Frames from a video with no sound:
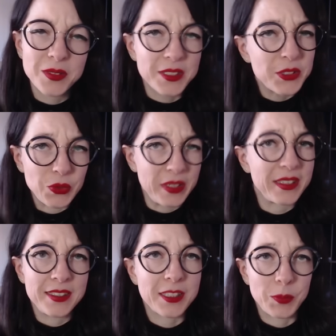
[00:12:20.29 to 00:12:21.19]
This
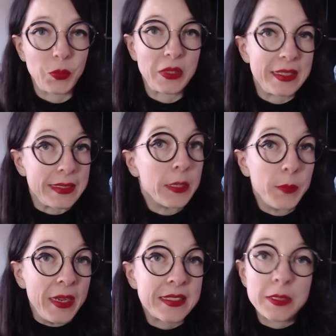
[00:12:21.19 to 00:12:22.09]
really is completely
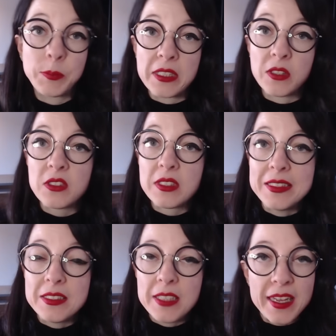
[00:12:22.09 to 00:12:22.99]
amazing because
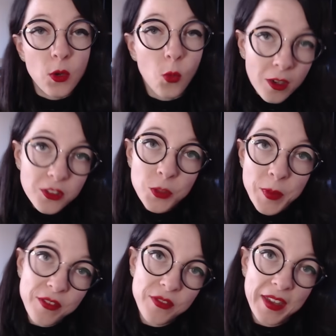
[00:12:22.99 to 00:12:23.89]
it's a quantum
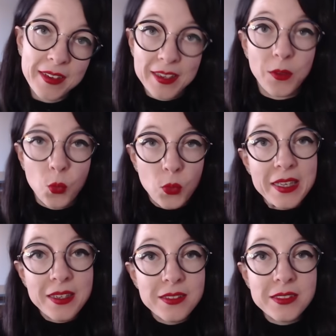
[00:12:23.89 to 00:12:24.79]
effect that we
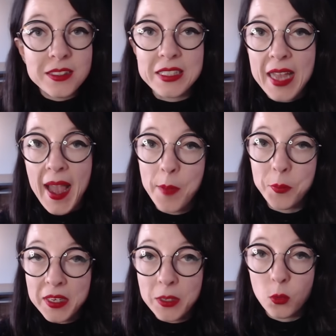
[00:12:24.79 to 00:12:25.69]
can see
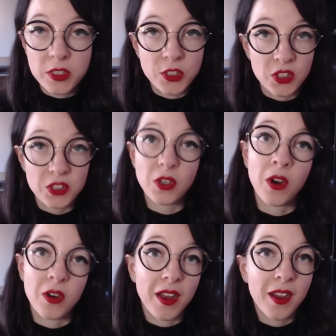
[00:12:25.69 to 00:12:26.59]
happening with just
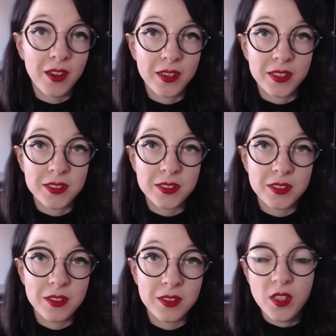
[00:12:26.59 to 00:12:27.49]
our
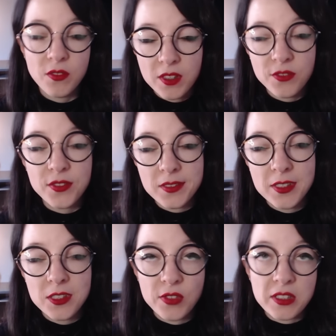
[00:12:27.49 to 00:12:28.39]
eyes. Even if it
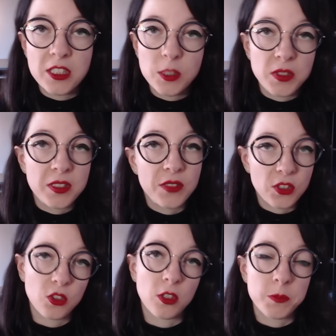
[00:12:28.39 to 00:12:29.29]
needs very
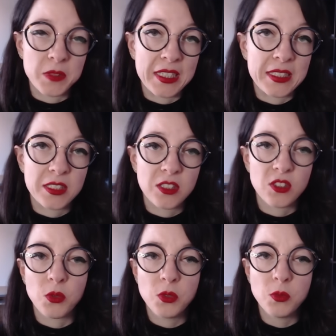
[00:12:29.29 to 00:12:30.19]
specific circumstances,
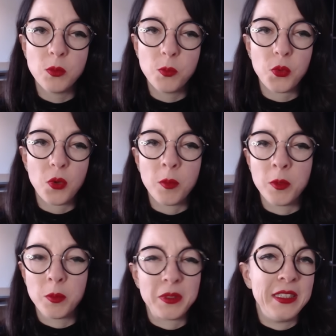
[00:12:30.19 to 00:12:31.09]
so you will
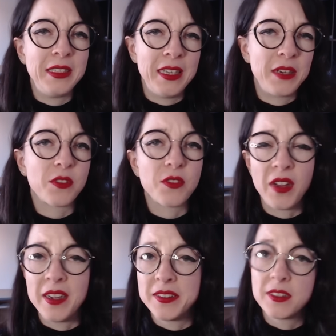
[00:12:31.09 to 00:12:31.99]
probably never
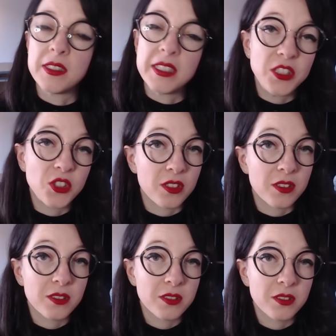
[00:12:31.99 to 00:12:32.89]
find it in nature.